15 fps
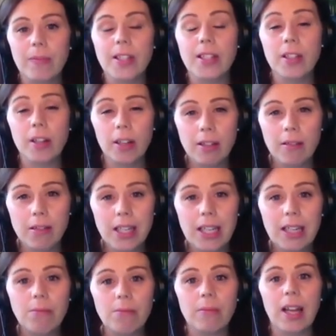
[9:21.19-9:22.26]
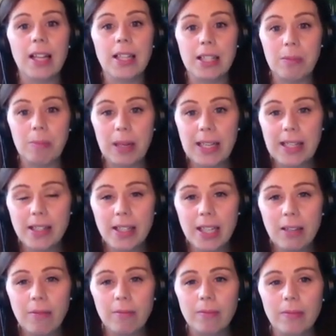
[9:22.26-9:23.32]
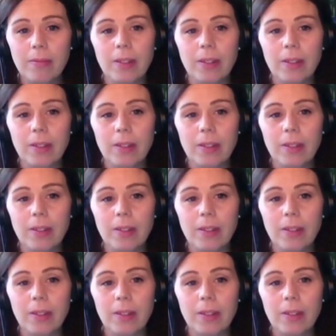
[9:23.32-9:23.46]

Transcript: certainty, and simplicity.